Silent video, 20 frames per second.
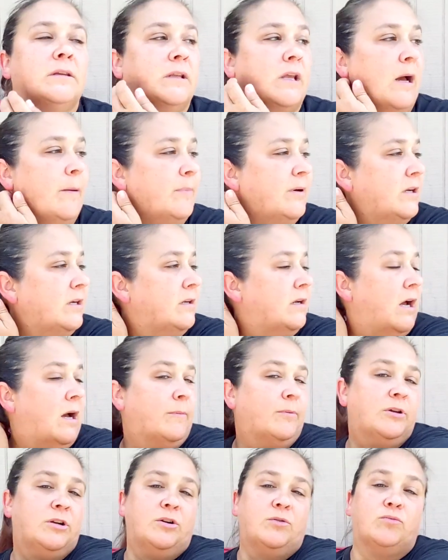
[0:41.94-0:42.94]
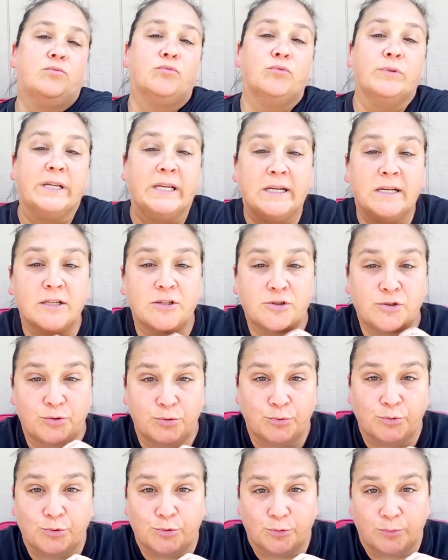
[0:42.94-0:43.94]
I'm gonna read it to
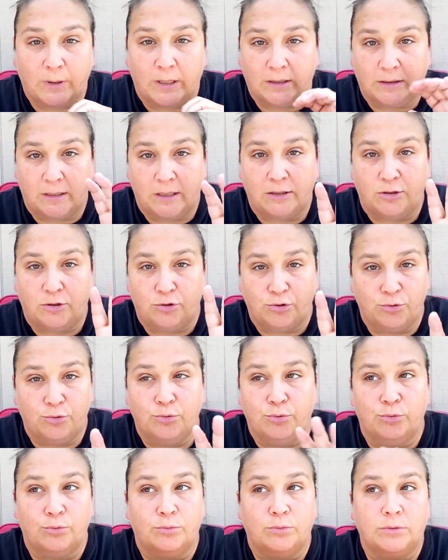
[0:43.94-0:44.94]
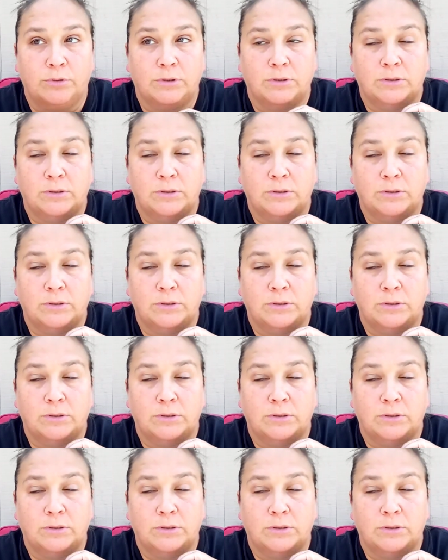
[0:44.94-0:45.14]
you and let you